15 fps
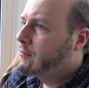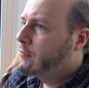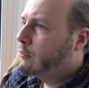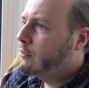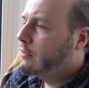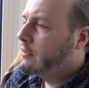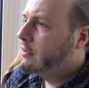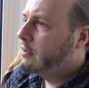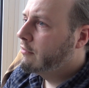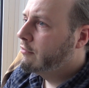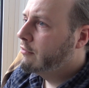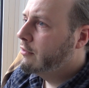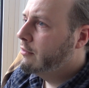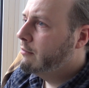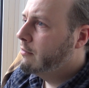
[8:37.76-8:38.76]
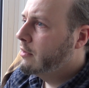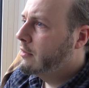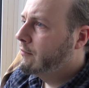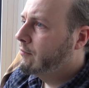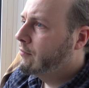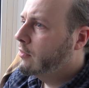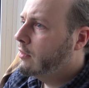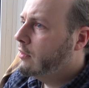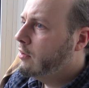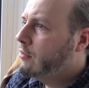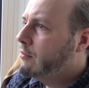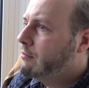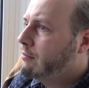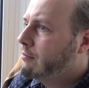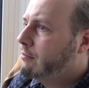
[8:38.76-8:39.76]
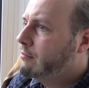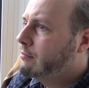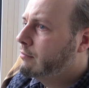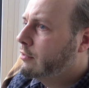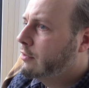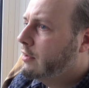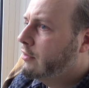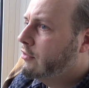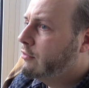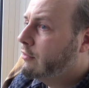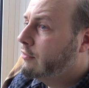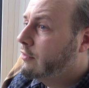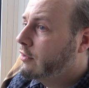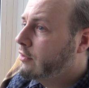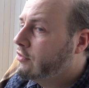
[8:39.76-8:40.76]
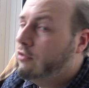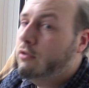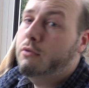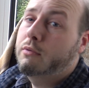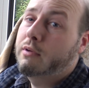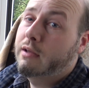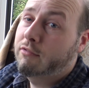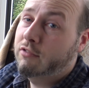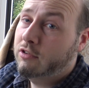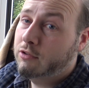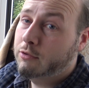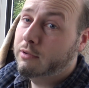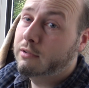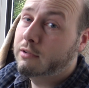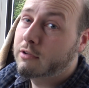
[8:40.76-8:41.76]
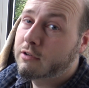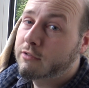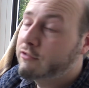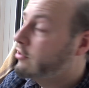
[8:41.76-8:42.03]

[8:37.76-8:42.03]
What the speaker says: with enough room. You put it into reverse. You have to do a lot of